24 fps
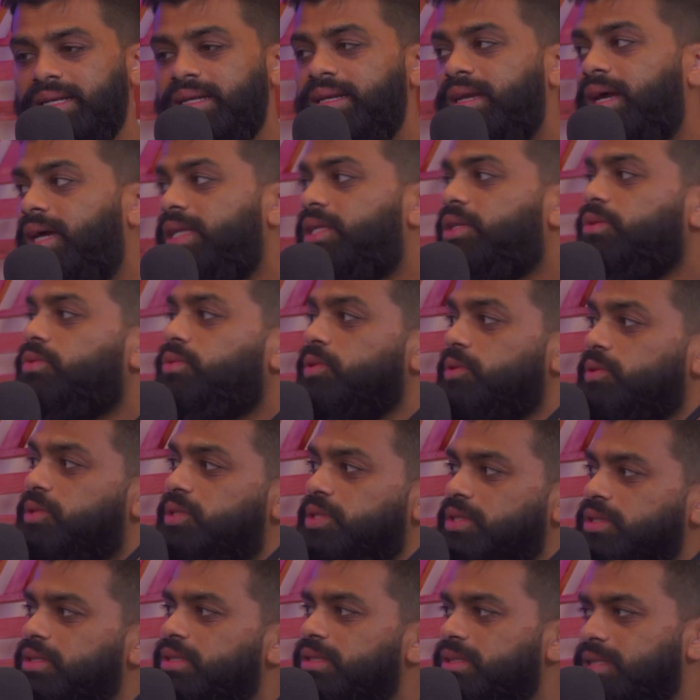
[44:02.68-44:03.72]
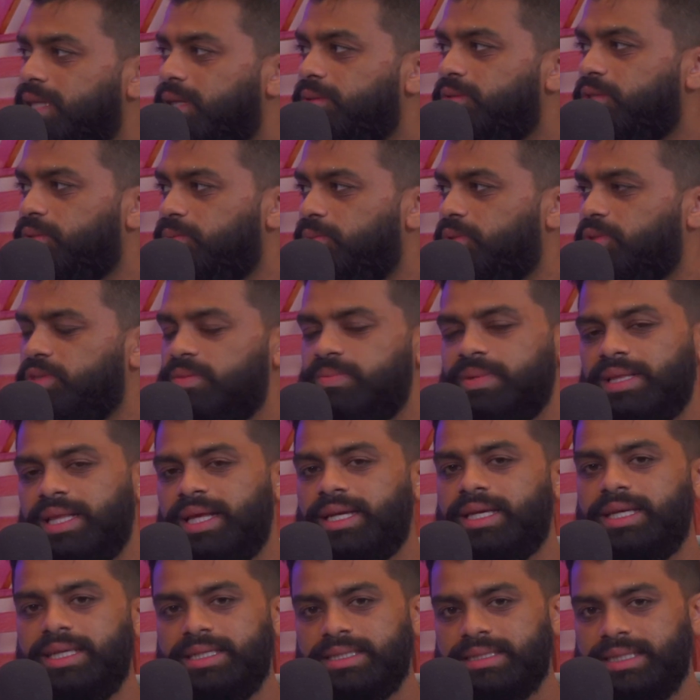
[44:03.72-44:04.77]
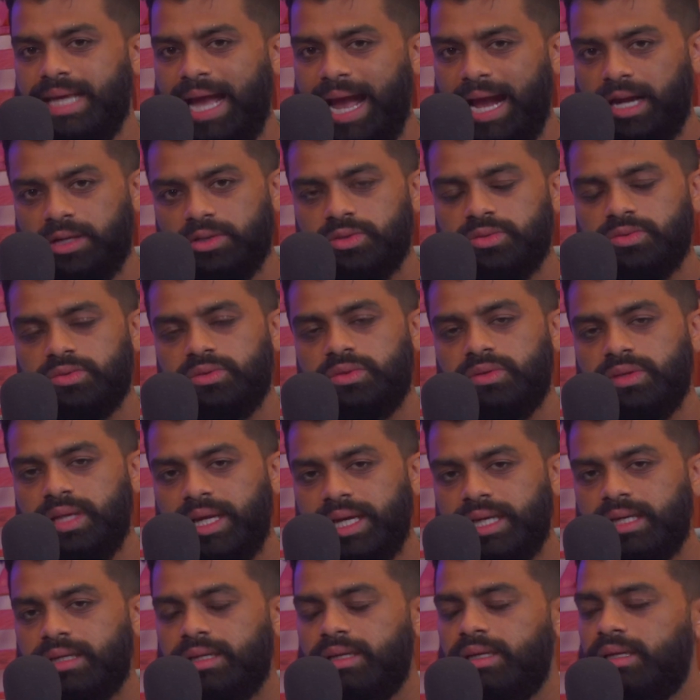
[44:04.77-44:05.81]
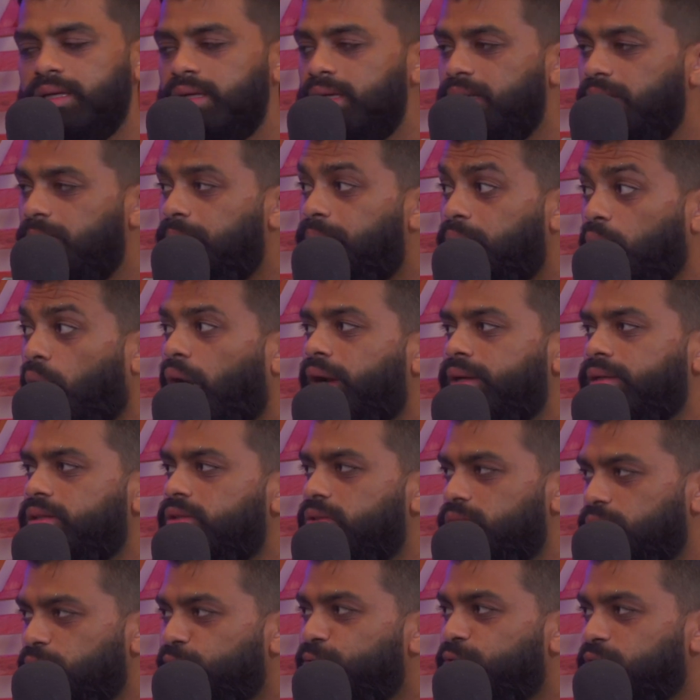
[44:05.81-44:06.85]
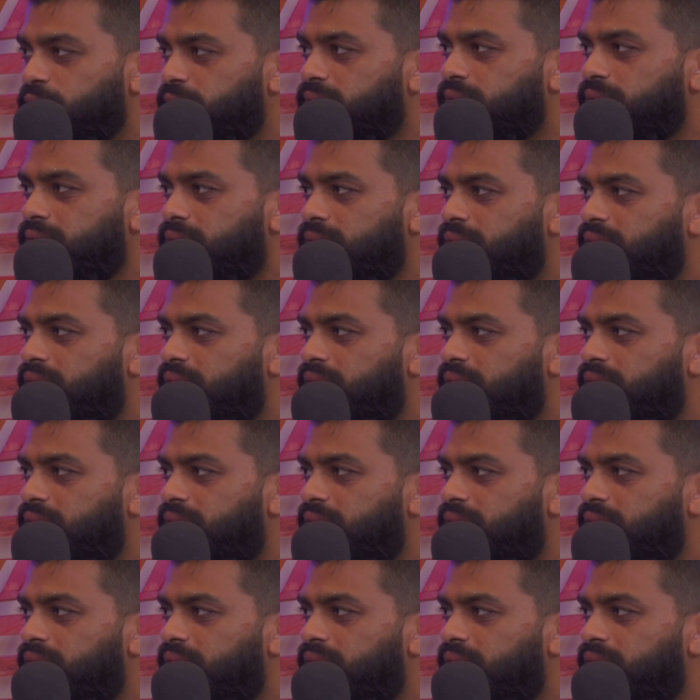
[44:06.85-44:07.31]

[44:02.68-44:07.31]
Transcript: another rooster that was supposed to be like his actual like prodigal rooster,